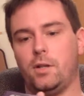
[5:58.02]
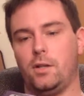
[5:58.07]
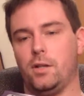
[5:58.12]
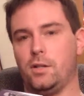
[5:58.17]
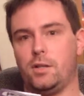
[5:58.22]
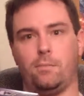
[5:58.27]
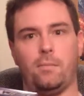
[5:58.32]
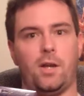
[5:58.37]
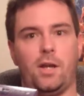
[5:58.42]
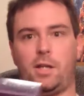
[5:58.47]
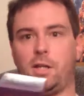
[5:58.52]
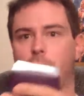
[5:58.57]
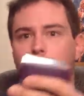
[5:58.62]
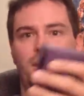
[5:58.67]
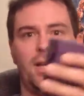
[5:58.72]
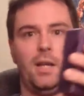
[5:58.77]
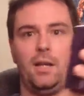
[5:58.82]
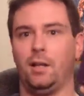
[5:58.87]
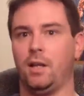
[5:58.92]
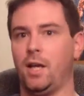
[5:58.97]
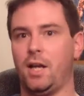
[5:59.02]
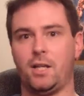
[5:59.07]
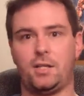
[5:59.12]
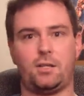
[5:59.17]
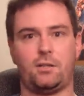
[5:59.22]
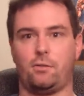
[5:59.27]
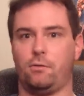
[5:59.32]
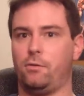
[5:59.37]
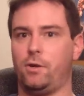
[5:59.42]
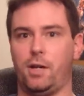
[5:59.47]
Doesn't make them any
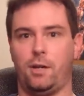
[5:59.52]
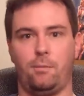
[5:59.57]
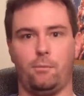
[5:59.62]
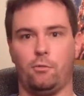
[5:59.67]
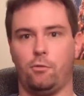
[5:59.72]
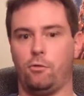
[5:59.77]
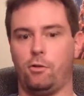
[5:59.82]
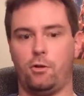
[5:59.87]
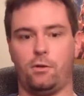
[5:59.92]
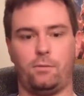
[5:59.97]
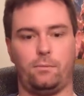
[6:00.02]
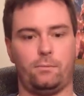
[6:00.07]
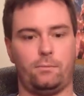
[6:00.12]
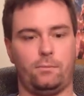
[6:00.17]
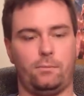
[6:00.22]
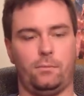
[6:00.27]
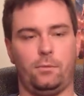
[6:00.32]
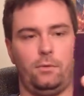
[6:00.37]
less or any more